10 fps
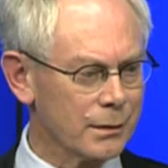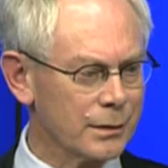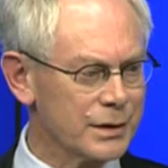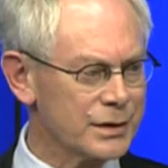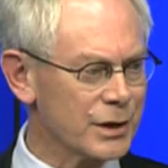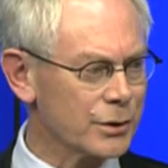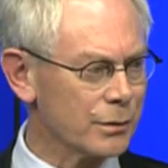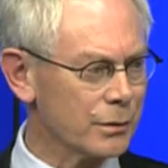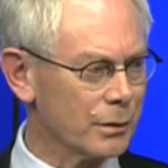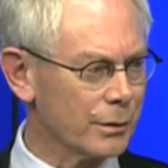the
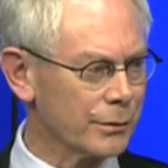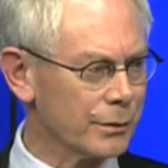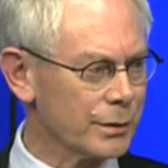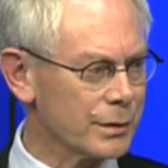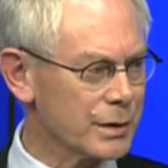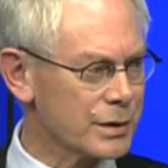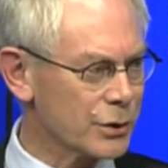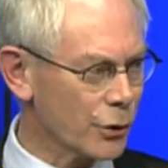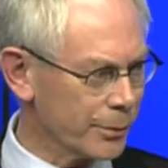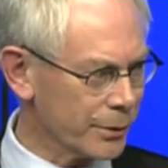decision on the
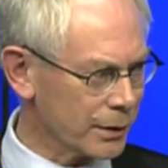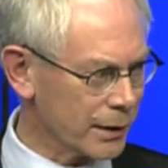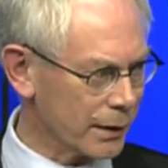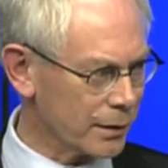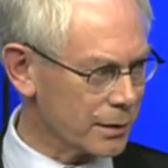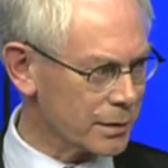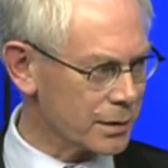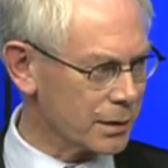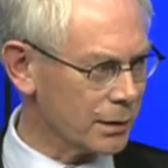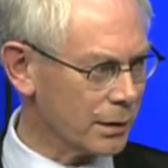Serbian
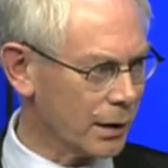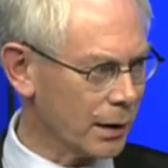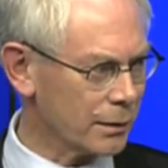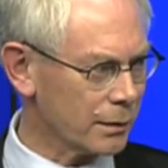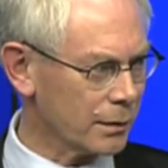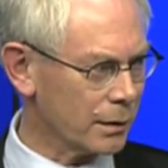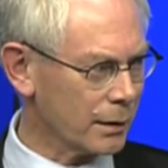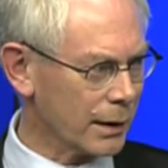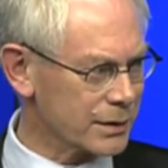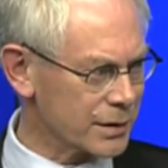candidacy and
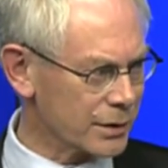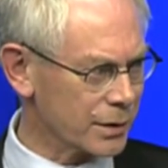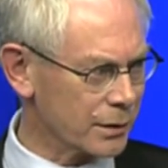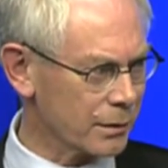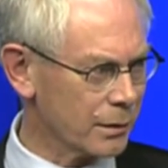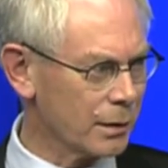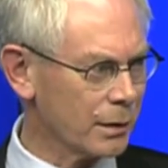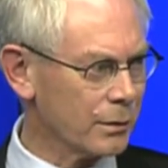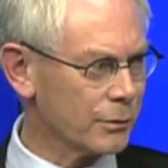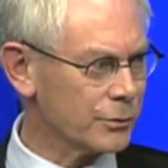the accession
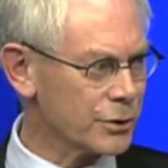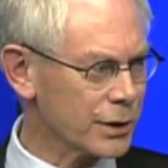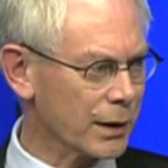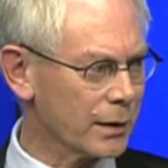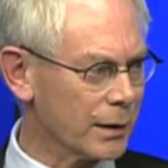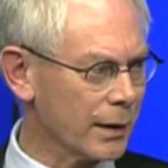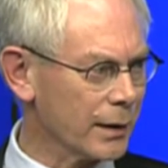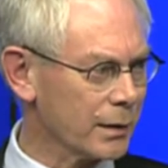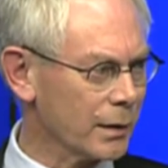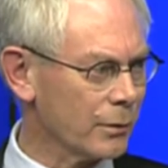to the Schengen
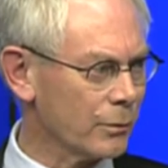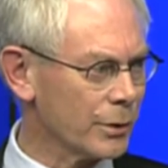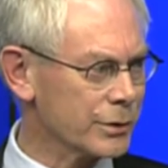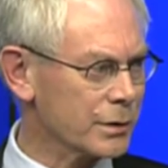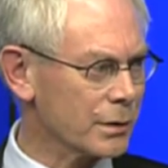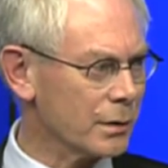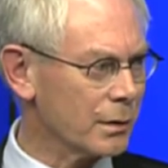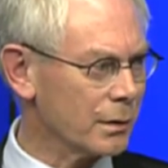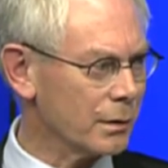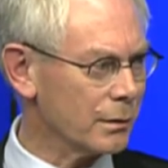area was
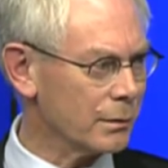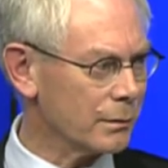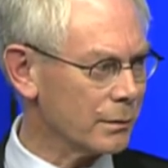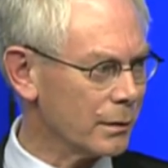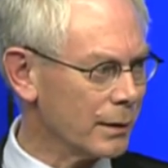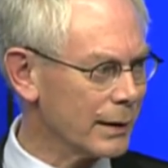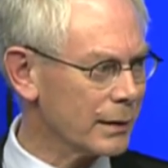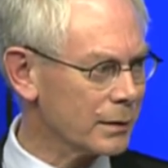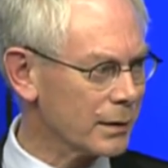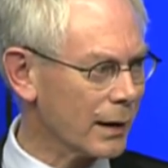
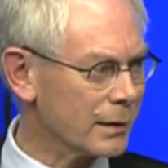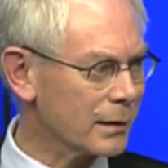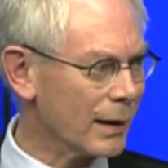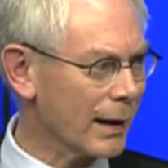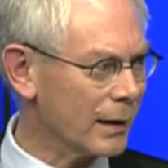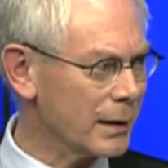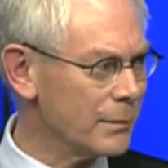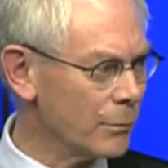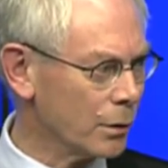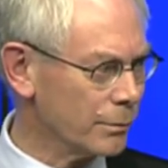linked at
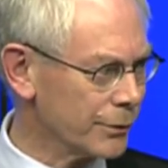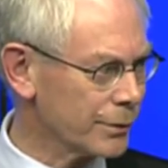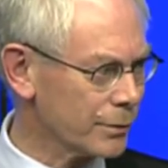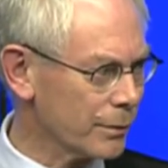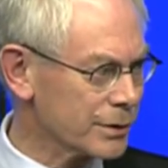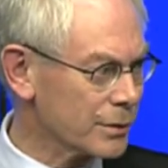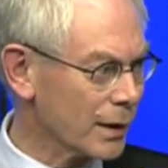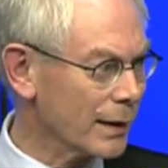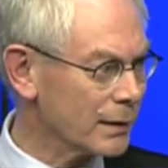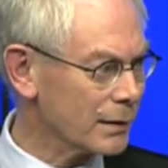any moment,
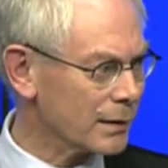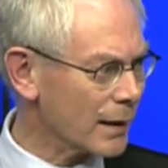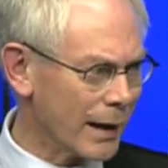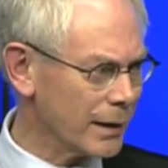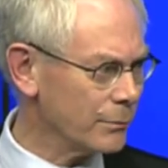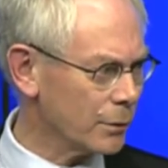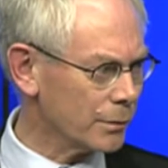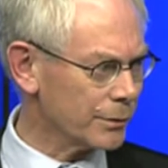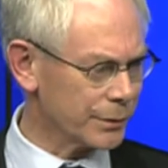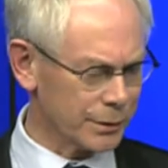wasn't linked at any
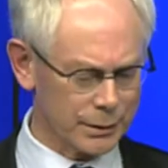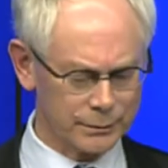moment.